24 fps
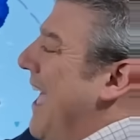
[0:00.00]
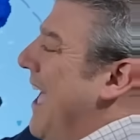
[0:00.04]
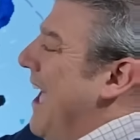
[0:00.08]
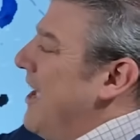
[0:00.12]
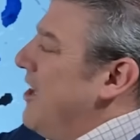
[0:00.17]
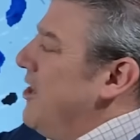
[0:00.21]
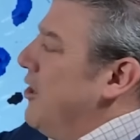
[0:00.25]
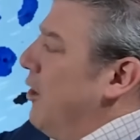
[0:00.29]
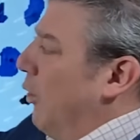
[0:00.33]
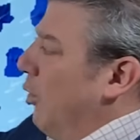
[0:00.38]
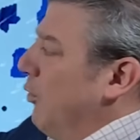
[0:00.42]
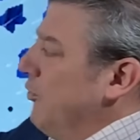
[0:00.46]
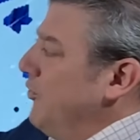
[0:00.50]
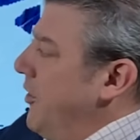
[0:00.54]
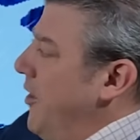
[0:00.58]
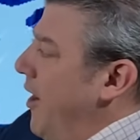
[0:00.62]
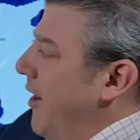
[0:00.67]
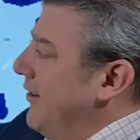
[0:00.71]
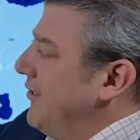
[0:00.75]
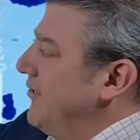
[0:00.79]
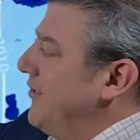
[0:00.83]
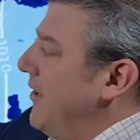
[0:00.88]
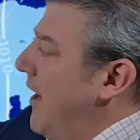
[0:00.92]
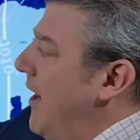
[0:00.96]
You'll also
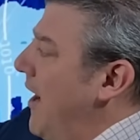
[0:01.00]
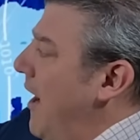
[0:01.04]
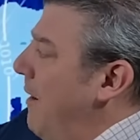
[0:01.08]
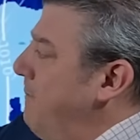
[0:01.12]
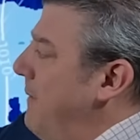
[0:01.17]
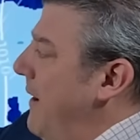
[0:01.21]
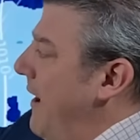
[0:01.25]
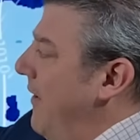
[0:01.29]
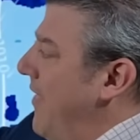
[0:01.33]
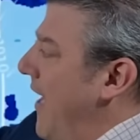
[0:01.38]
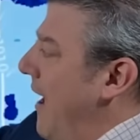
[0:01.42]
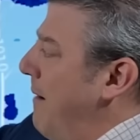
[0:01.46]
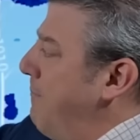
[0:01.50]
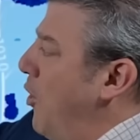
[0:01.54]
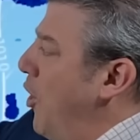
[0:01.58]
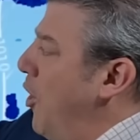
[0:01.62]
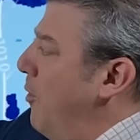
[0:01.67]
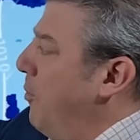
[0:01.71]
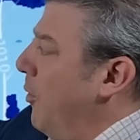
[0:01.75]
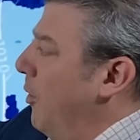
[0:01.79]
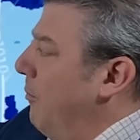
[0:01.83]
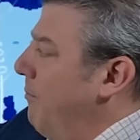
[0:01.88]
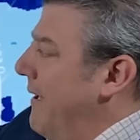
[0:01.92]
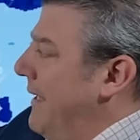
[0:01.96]
notice up here that
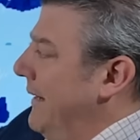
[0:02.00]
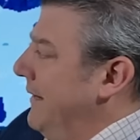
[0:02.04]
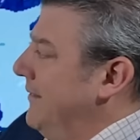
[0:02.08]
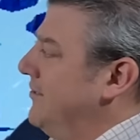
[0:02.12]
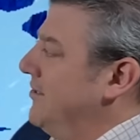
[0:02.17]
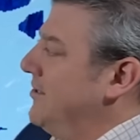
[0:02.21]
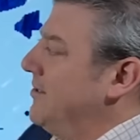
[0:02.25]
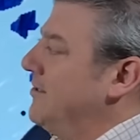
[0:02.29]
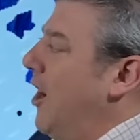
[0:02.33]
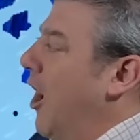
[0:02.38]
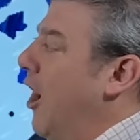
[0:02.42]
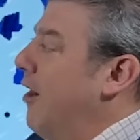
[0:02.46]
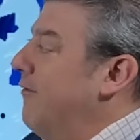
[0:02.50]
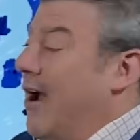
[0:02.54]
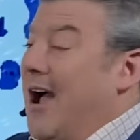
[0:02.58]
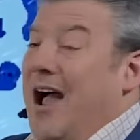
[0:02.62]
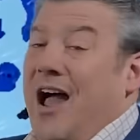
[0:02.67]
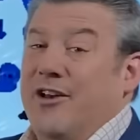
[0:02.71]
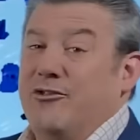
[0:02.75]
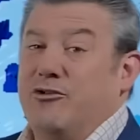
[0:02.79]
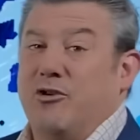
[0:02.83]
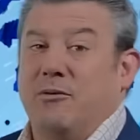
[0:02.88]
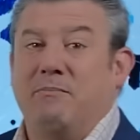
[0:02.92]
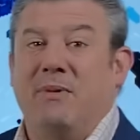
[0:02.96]
purple means over
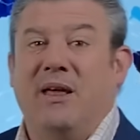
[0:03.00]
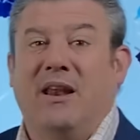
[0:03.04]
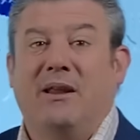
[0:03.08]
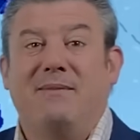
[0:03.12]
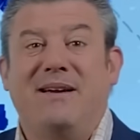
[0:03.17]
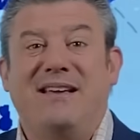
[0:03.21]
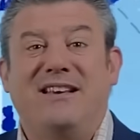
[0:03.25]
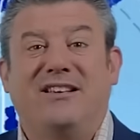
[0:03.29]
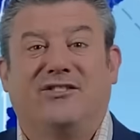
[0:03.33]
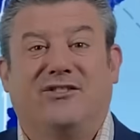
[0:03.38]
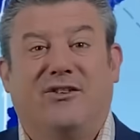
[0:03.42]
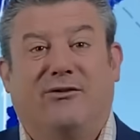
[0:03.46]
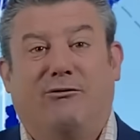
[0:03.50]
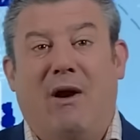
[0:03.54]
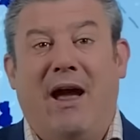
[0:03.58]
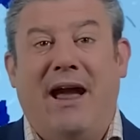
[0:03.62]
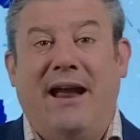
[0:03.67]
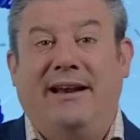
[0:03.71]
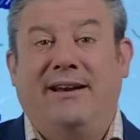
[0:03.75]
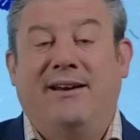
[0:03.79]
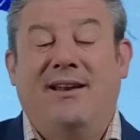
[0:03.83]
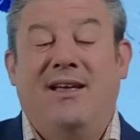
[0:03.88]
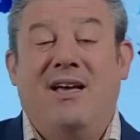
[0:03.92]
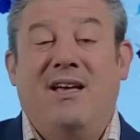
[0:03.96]
100 millimeters of
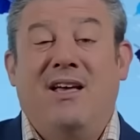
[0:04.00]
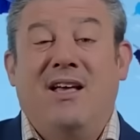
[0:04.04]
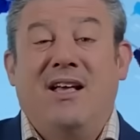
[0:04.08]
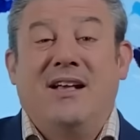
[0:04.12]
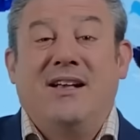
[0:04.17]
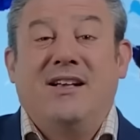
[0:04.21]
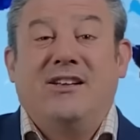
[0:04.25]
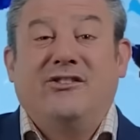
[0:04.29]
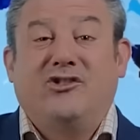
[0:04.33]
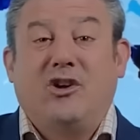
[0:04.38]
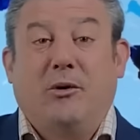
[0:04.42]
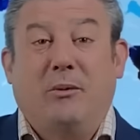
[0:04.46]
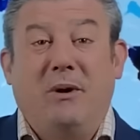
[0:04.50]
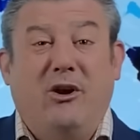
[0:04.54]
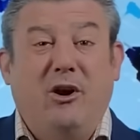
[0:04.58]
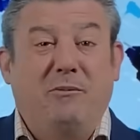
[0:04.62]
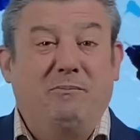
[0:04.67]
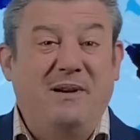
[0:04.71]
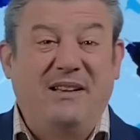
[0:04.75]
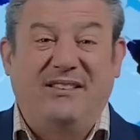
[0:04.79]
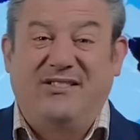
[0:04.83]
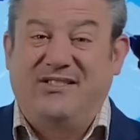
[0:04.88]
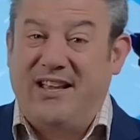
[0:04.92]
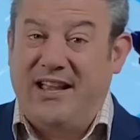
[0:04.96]
rain so we could
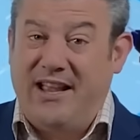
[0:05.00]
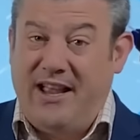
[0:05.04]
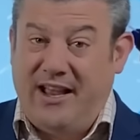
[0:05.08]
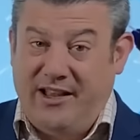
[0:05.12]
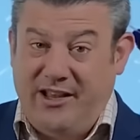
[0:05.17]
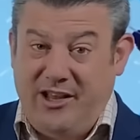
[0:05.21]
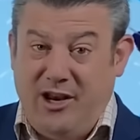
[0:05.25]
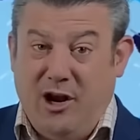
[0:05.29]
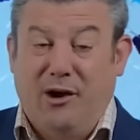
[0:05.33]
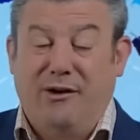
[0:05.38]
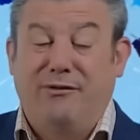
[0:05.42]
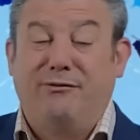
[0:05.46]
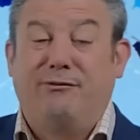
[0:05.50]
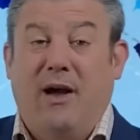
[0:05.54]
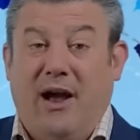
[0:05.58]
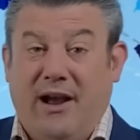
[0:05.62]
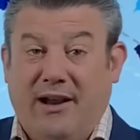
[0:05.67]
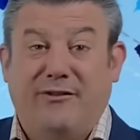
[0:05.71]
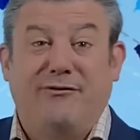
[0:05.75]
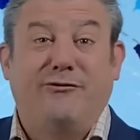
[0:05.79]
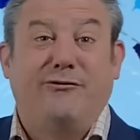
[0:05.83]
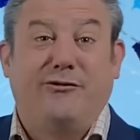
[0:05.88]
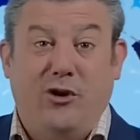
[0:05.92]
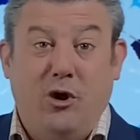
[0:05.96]
be seeing, you know, a,
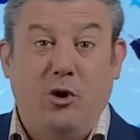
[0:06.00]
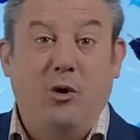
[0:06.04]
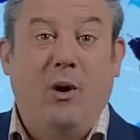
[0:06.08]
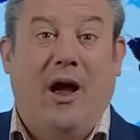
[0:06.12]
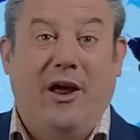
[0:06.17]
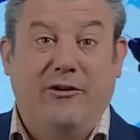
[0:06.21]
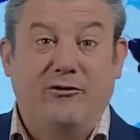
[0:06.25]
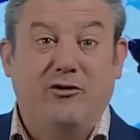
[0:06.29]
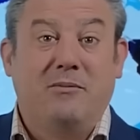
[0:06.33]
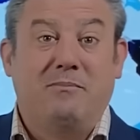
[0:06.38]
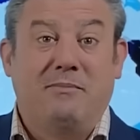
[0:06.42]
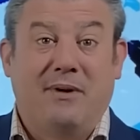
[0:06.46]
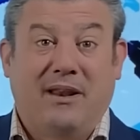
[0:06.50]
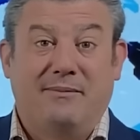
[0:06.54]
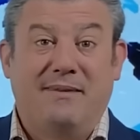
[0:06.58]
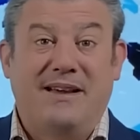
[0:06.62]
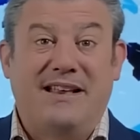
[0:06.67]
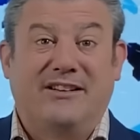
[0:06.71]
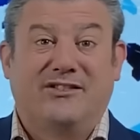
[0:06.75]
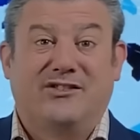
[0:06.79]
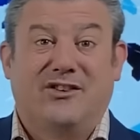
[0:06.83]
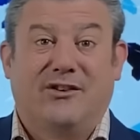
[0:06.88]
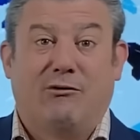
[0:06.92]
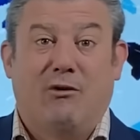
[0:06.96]
few hundred
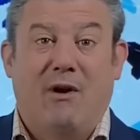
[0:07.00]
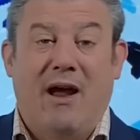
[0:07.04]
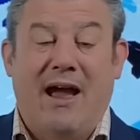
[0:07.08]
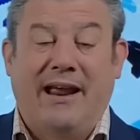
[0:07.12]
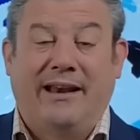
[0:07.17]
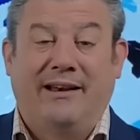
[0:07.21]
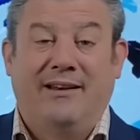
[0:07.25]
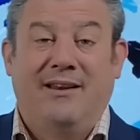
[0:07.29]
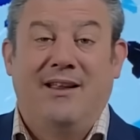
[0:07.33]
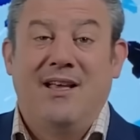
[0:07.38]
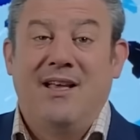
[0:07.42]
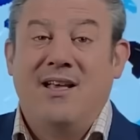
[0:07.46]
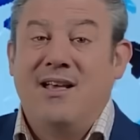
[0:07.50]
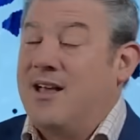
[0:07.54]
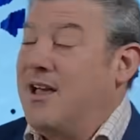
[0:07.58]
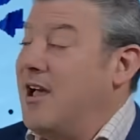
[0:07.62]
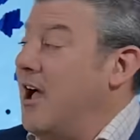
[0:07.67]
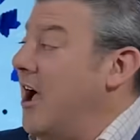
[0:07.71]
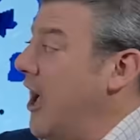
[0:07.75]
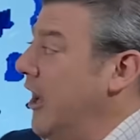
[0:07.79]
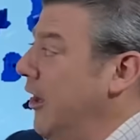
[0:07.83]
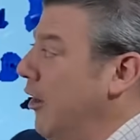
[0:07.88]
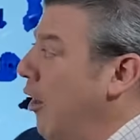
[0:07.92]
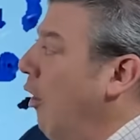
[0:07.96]
millimeters of rain
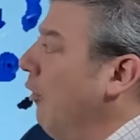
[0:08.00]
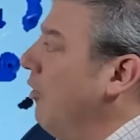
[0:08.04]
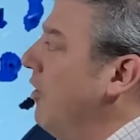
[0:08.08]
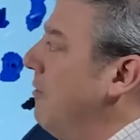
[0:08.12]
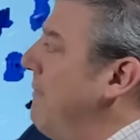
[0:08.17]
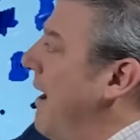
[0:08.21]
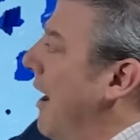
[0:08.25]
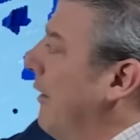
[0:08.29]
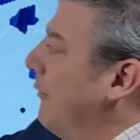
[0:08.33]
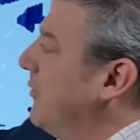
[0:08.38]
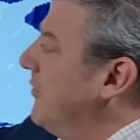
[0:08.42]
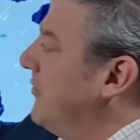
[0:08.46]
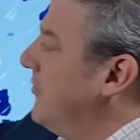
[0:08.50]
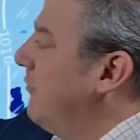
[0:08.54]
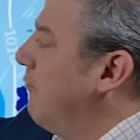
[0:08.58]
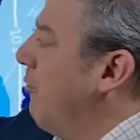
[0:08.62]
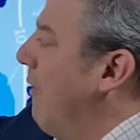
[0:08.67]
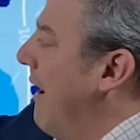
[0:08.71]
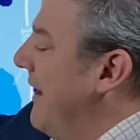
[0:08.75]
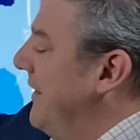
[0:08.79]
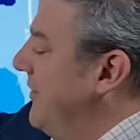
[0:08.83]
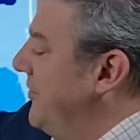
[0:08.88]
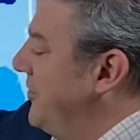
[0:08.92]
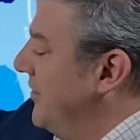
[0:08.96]
along the mountains and
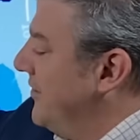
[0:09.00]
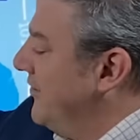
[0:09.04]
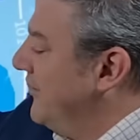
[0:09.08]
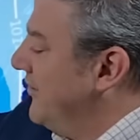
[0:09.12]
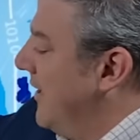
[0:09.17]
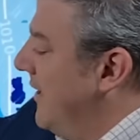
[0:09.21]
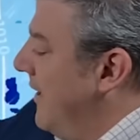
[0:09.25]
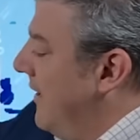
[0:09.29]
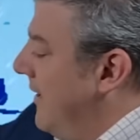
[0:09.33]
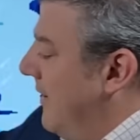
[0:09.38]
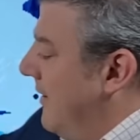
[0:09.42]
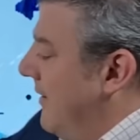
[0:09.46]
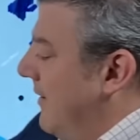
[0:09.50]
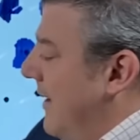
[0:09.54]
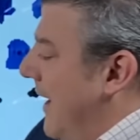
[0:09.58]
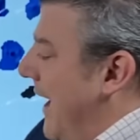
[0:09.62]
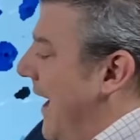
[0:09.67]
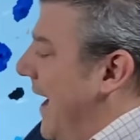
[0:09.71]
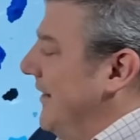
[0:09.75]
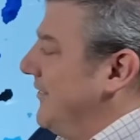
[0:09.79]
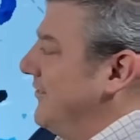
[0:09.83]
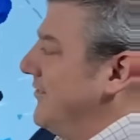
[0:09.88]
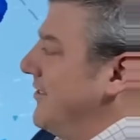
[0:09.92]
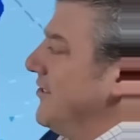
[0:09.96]
ranges as the